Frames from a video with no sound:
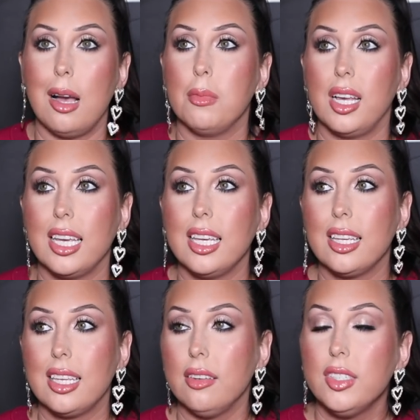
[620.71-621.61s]
I'm
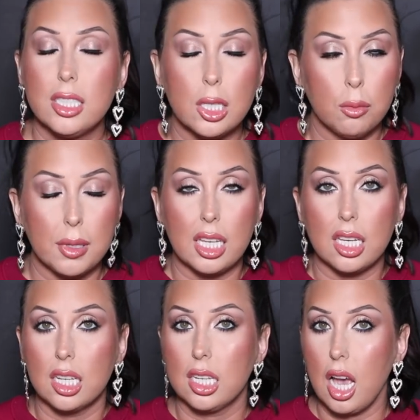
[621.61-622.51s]
like, give it to
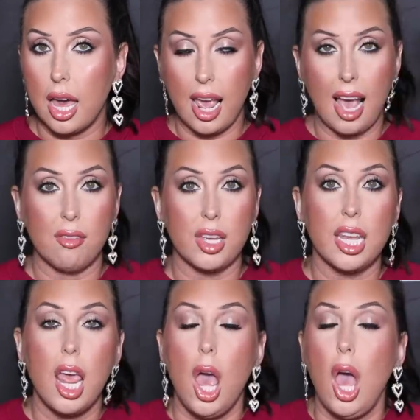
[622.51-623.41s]
me, gotta have it.